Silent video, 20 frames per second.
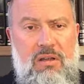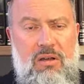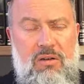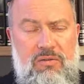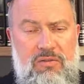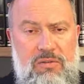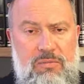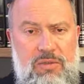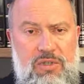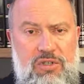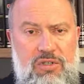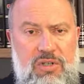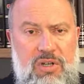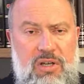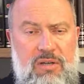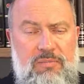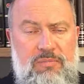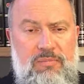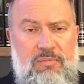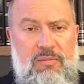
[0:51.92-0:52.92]
of the
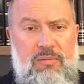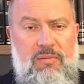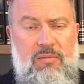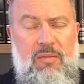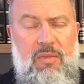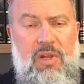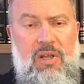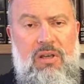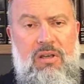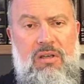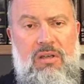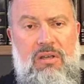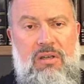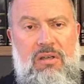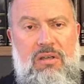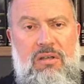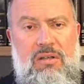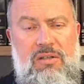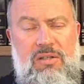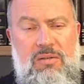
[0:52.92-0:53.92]
Mishnah.
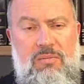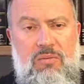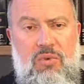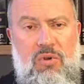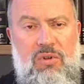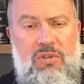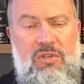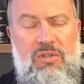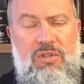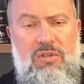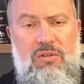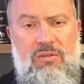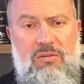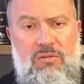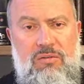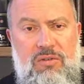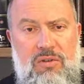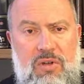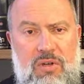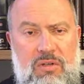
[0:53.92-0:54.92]
It is important
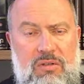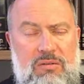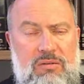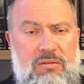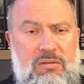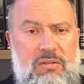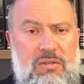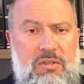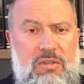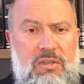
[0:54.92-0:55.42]
to know